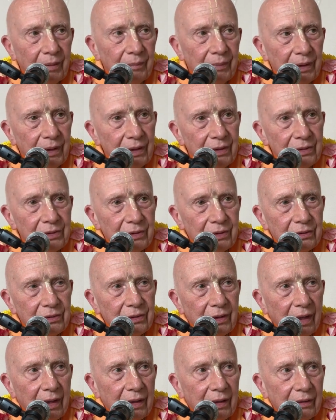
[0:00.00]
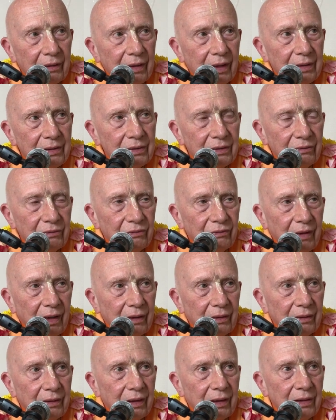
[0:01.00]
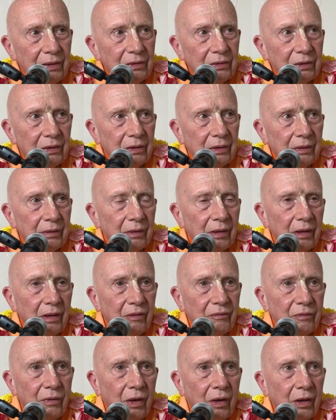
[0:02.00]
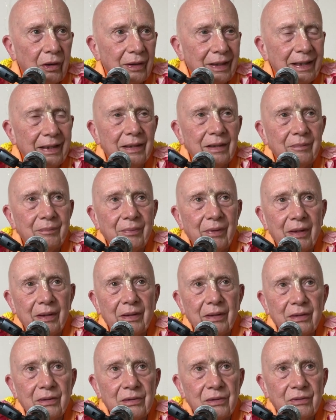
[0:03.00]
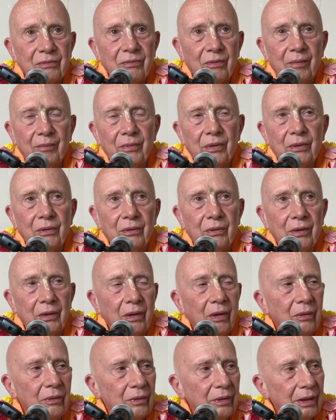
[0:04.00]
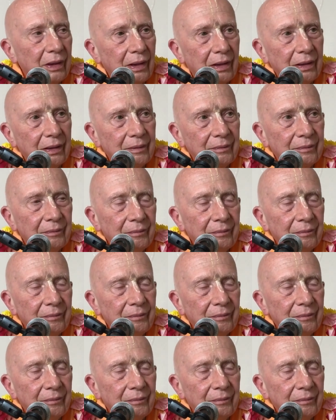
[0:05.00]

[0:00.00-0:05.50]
But it's desire that's the foundation of our independence from the Lord, only that.